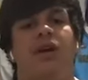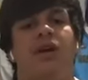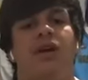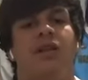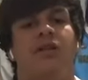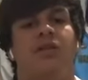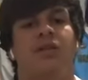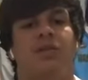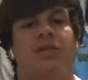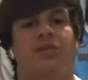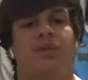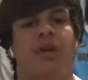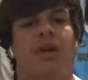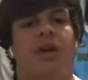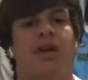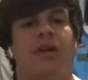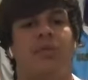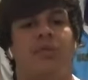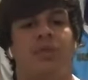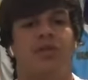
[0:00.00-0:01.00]
He took me in.
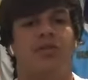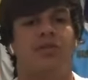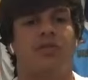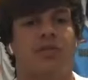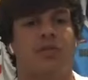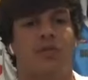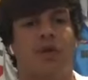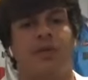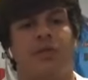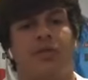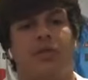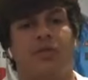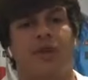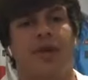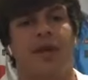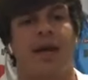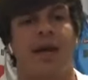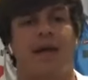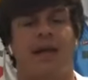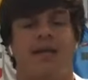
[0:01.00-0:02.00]
He let me use their weight room
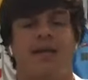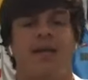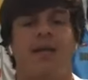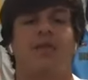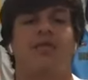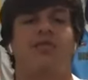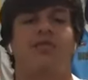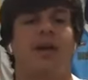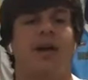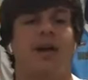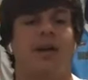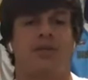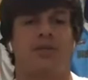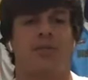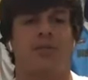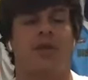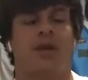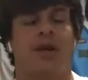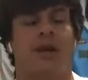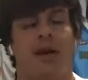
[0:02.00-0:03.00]
they had there, so I got to
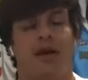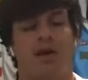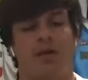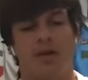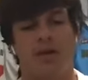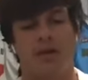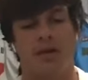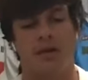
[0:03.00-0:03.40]
work out.